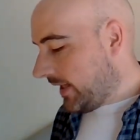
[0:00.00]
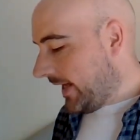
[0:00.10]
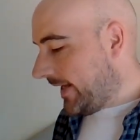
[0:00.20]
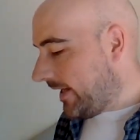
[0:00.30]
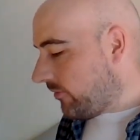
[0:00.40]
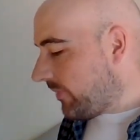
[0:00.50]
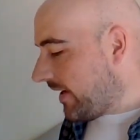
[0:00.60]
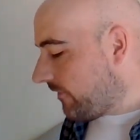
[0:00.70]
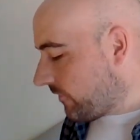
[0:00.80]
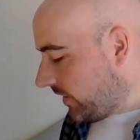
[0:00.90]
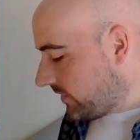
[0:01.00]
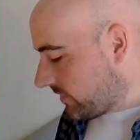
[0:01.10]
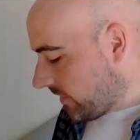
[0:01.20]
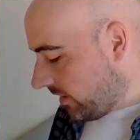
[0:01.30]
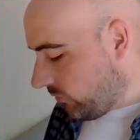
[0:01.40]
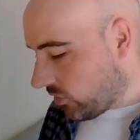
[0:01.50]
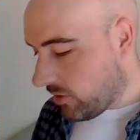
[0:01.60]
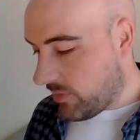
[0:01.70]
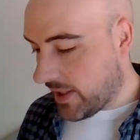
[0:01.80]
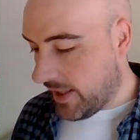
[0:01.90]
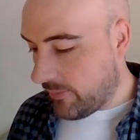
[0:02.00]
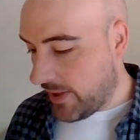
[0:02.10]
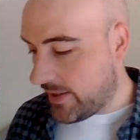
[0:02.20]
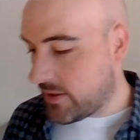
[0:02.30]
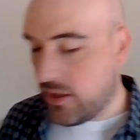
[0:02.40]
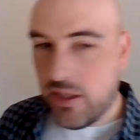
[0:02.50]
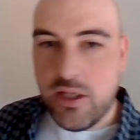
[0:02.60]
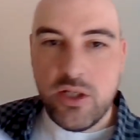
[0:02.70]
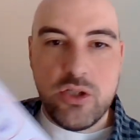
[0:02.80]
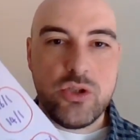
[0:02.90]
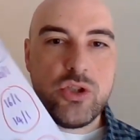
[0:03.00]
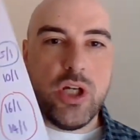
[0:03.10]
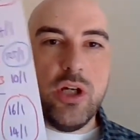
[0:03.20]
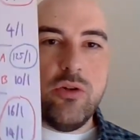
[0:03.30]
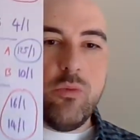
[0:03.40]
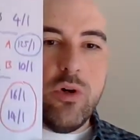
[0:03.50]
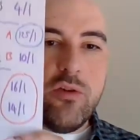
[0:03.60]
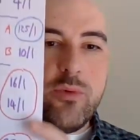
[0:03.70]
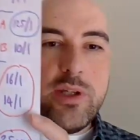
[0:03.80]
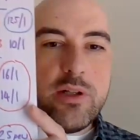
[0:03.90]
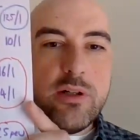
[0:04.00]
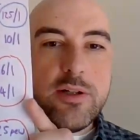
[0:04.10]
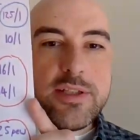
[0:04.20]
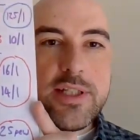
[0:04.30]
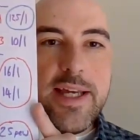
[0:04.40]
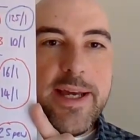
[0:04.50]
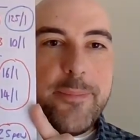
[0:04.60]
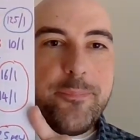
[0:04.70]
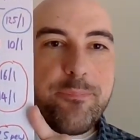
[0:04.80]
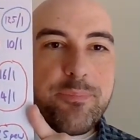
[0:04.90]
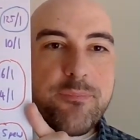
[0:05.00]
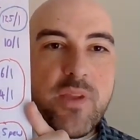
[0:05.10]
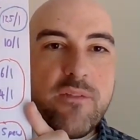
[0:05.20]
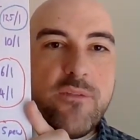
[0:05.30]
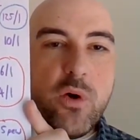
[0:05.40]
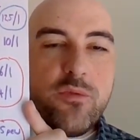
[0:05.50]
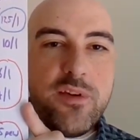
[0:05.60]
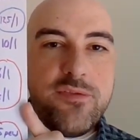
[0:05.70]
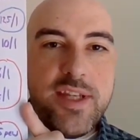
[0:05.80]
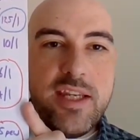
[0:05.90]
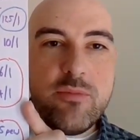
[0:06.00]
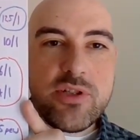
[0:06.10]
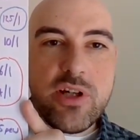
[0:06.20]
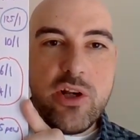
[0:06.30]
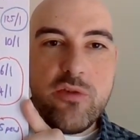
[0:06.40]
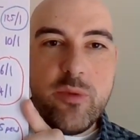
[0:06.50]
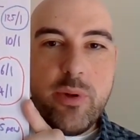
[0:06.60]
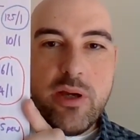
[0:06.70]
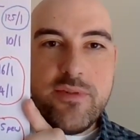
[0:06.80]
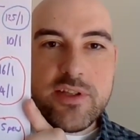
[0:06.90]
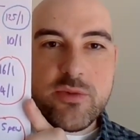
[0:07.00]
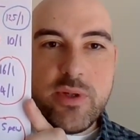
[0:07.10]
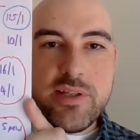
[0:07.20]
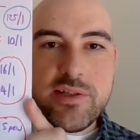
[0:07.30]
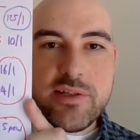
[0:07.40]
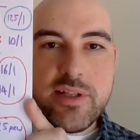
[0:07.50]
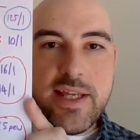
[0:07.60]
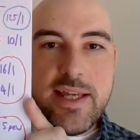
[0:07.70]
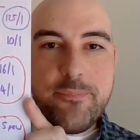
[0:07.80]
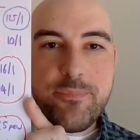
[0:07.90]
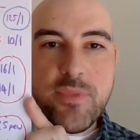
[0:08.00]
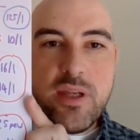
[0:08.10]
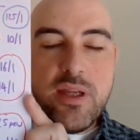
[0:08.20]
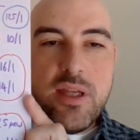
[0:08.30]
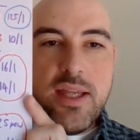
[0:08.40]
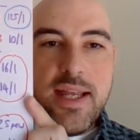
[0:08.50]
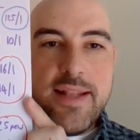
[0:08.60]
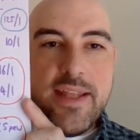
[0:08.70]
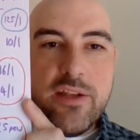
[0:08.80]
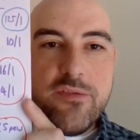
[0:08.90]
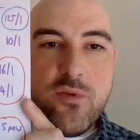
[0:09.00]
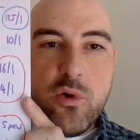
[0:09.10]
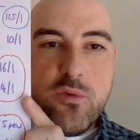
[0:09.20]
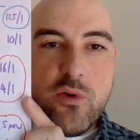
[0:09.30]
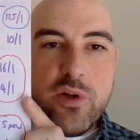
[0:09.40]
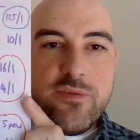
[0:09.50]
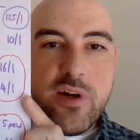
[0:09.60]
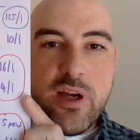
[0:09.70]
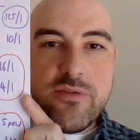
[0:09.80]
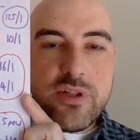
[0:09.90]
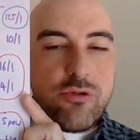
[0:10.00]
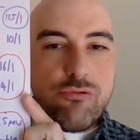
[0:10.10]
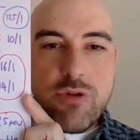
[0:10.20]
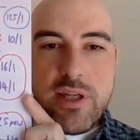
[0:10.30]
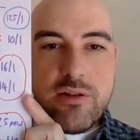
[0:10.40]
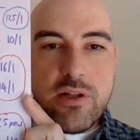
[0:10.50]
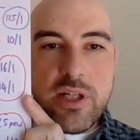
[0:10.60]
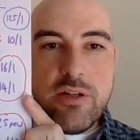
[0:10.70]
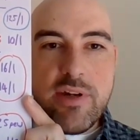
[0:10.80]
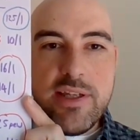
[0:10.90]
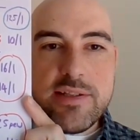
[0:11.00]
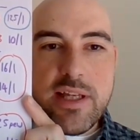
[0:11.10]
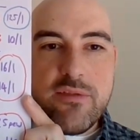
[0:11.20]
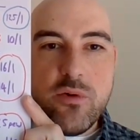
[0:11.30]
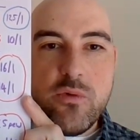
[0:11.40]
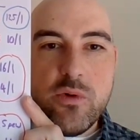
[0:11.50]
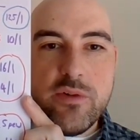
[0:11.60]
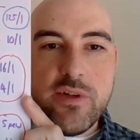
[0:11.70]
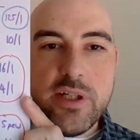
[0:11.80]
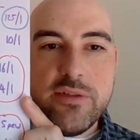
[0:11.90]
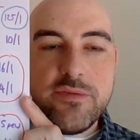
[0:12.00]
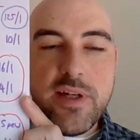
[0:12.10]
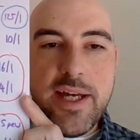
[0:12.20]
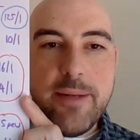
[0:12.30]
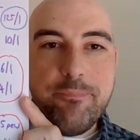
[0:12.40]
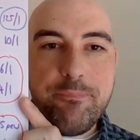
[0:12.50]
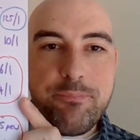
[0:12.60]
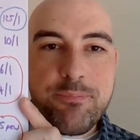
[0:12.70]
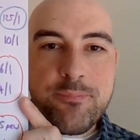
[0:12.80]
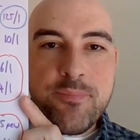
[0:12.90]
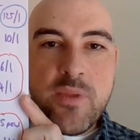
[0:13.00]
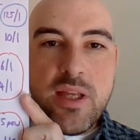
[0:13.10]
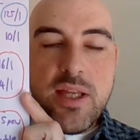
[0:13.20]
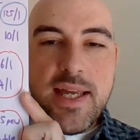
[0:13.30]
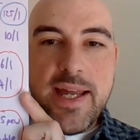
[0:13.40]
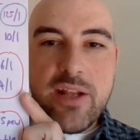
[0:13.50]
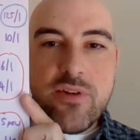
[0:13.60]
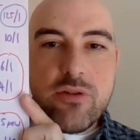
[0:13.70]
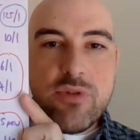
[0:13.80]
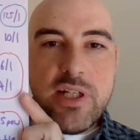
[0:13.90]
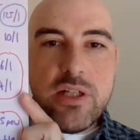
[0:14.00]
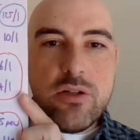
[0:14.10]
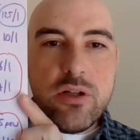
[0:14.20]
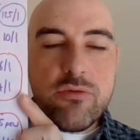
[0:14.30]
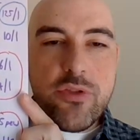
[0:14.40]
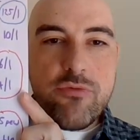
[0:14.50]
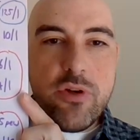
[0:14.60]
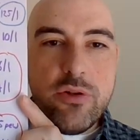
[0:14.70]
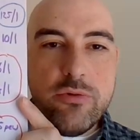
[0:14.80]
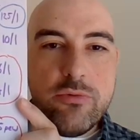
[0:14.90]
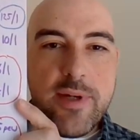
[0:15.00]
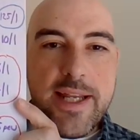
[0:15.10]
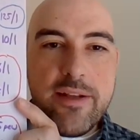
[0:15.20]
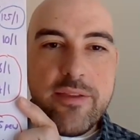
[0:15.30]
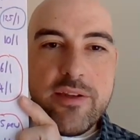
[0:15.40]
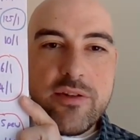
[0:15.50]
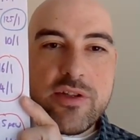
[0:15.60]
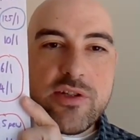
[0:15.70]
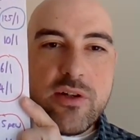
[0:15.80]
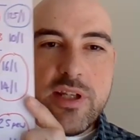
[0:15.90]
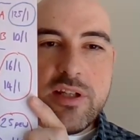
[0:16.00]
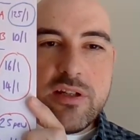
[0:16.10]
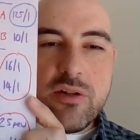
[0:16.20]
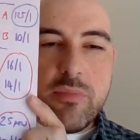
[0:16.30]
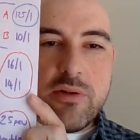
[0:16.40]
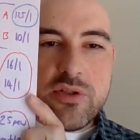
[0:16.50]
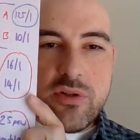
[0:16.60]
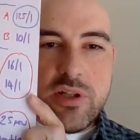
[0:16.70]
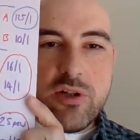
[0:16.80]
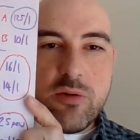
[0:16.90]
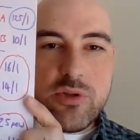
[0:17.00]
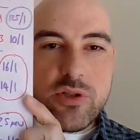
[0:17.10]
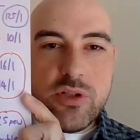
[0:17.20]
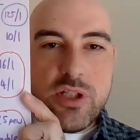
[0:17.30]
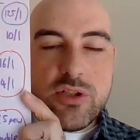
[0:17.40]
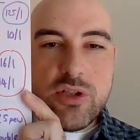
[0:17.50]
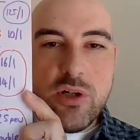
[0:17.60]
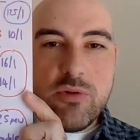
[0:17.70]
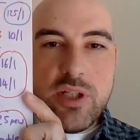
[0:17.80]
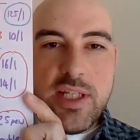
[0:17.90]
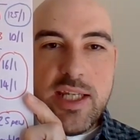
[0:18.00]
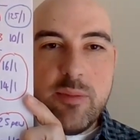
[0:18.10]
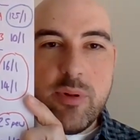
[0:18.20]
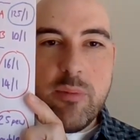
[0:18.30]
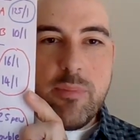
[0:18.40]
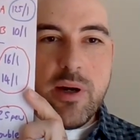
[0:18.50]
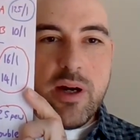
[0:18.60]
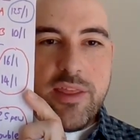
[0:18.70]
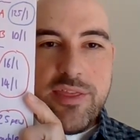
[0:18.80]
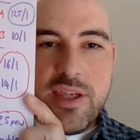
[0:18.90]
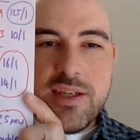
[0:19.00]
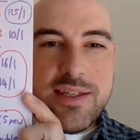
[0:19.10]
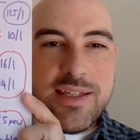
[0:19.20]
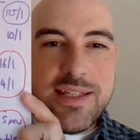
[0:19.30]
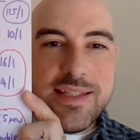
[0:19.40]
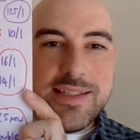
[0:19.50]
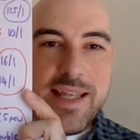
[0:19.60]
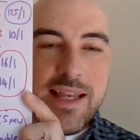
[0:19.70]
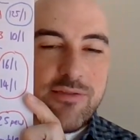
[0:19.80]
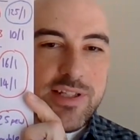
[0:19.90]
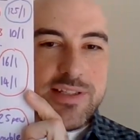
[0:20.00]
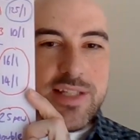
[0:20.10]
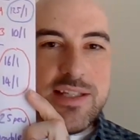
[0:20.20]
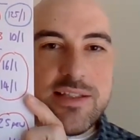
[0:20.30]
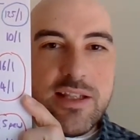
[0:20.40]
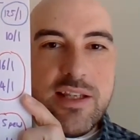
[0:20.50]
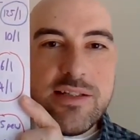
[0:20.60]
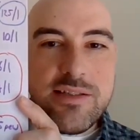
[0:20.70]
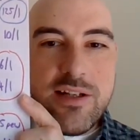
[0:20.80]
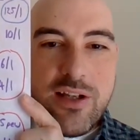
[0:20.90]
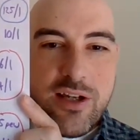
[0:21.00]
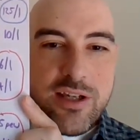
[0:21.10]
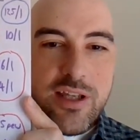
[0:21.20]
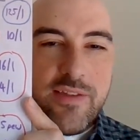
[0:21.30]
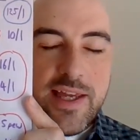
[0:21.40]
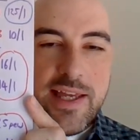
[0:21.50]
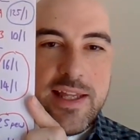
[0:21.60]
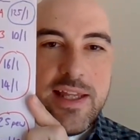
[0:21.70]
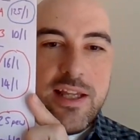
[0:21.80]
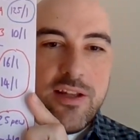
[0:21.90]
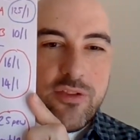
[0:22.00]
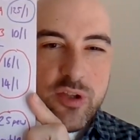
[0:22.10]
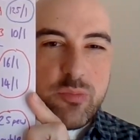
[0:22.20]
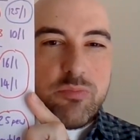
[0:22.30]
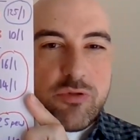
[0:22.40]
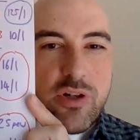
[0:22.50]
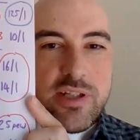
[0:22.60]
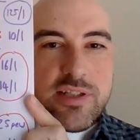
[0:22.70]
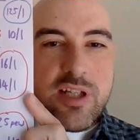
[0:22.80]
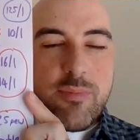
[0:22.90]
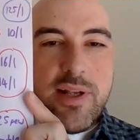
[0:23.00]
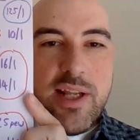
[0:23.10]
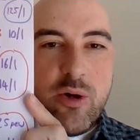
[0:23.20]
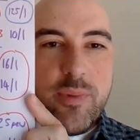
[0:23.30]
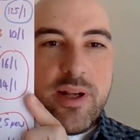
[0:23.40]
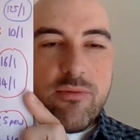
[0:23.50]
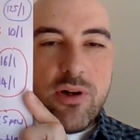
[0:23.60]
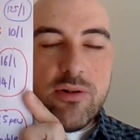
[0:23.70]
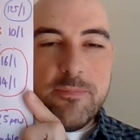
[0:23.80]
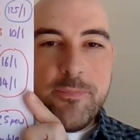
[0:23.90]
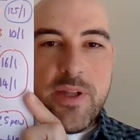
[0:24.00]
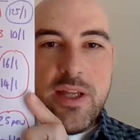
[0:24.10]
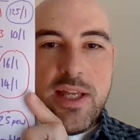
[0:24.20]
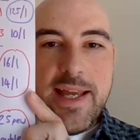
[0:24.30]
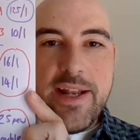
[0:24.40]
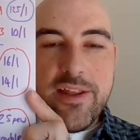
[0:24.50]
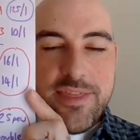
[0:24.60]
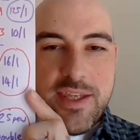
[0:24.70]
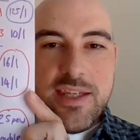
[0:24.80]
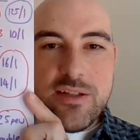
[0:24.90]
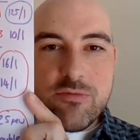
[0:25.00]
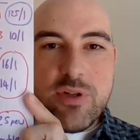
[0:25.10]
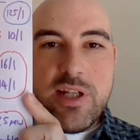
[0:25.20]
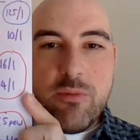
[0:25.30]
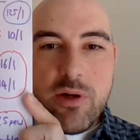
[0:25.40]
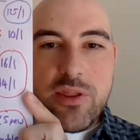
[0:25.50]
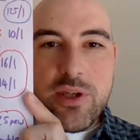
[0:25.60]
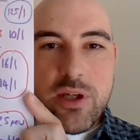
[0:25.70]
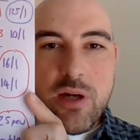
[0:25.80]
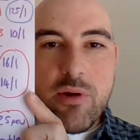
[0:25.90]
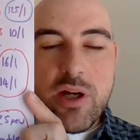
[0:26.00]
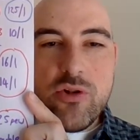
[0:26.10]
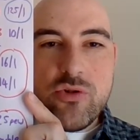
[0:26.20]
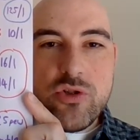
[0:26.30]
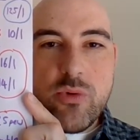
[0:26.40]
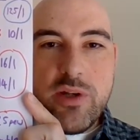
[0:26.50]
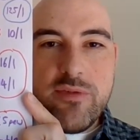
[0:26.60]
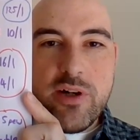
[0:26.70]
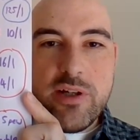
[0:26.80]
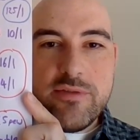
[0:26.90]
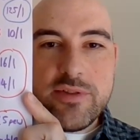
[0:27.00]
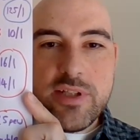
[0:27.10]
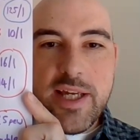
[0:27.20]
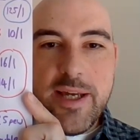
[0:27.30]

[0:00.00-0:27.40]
And then bet three is a slightly more complicated bet. So what have we got? 4:15. We're starting off with Perfect Swiss there. Then the 4:45 is a great looking race. That 4:45. And I've had a really good look through. And the solid, most solid option is Golden Keeper. But I think Darius is the lurker there. That is priced up a little bit wrong. And I think it's really worth a go at 125s